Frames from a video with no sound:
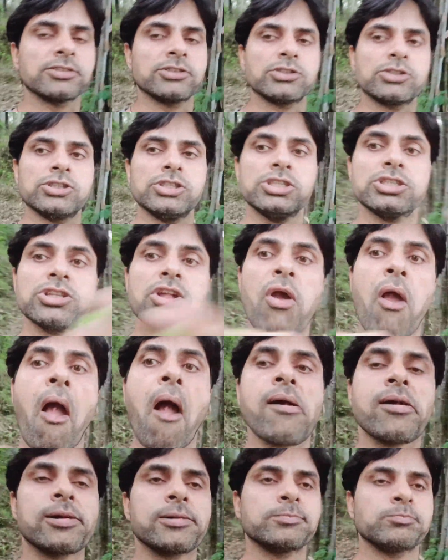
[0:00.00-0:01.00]
So this
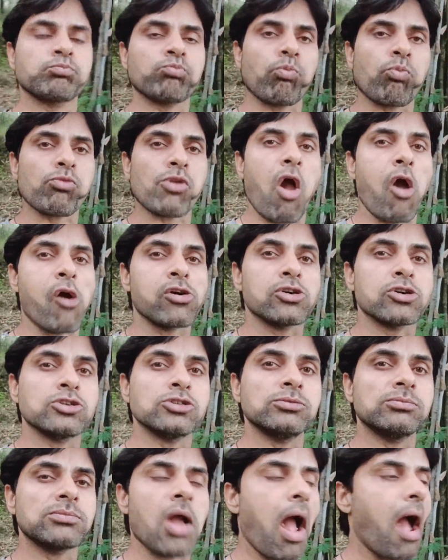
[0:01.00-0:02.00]

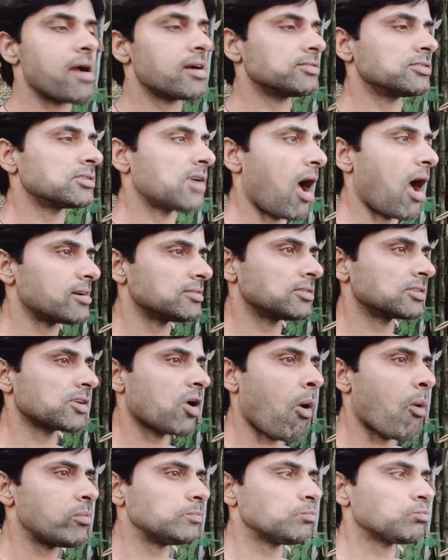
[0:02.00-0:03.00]
home,
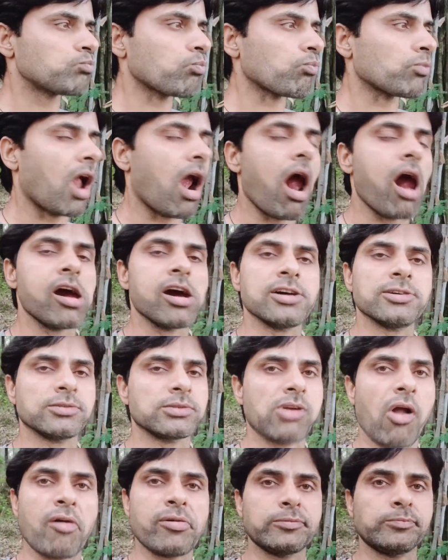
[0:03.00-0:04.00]
ah,
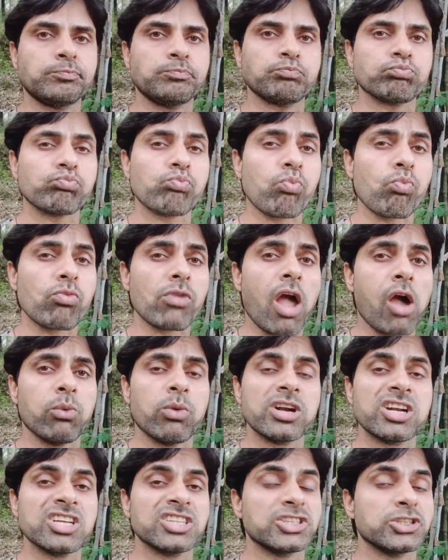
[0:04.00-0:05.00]

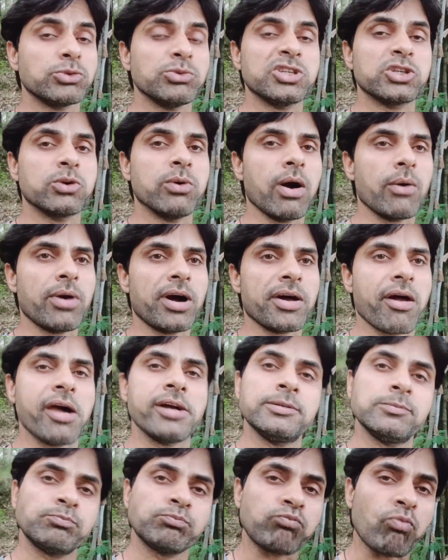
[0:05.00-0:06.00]
what a sweet guava.
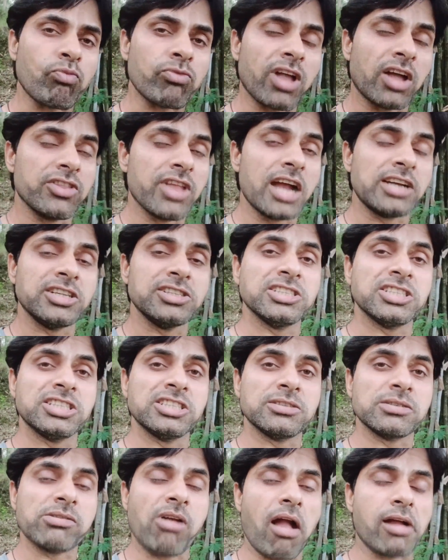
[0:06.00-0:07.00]
That is
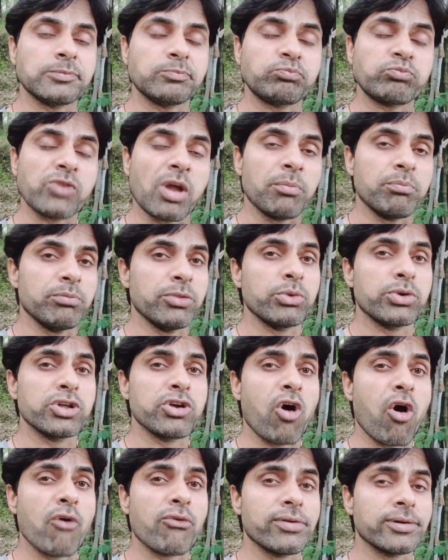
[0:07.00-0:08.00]
the
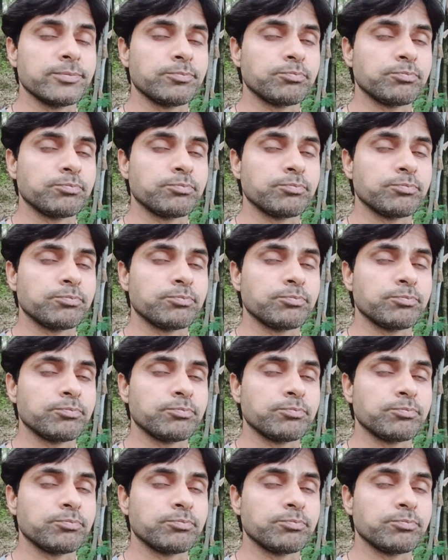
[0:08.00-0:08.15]
beauty of